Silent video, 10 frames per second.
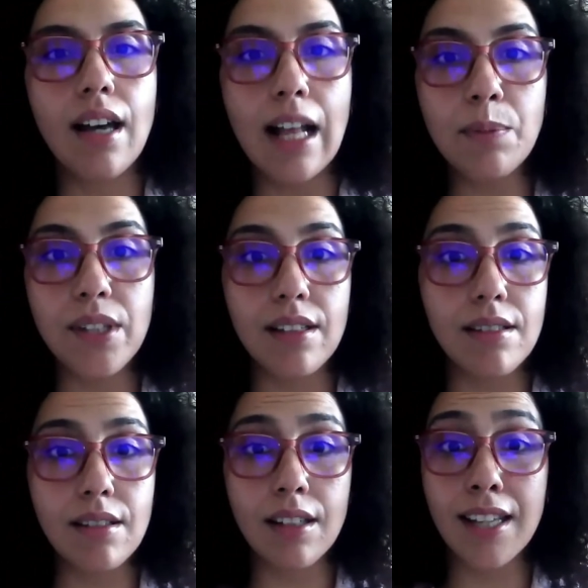helps
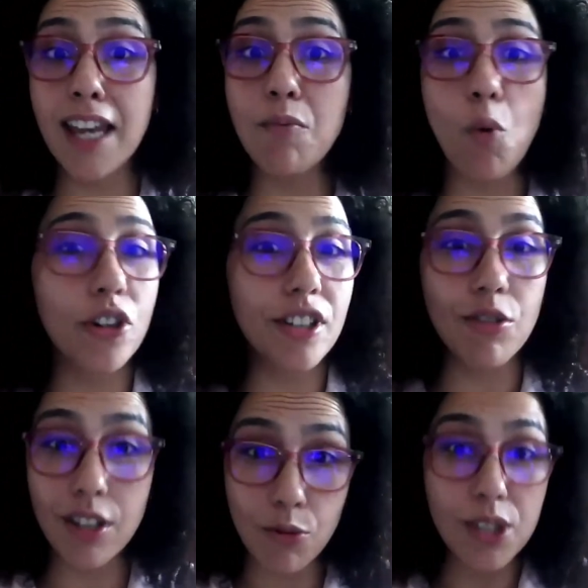us gain more
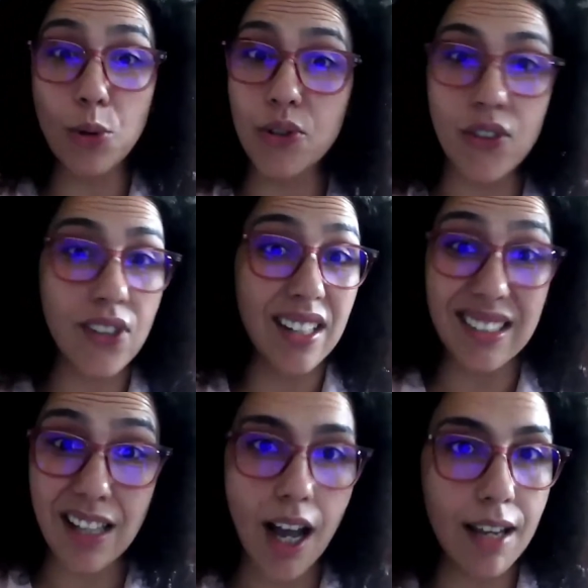in resources and
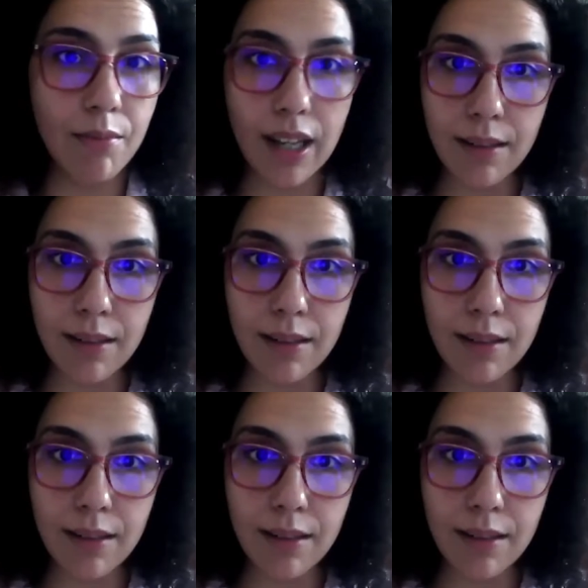in time,